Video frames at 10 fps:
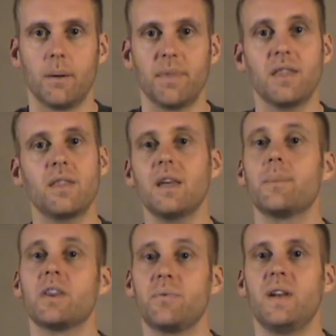the thing
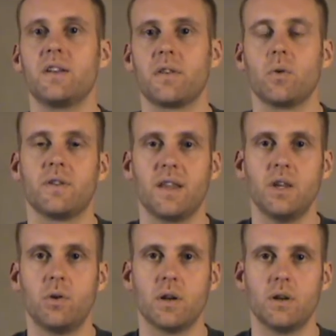about the Phoenix, though, is that
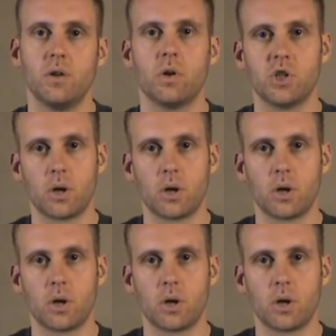you can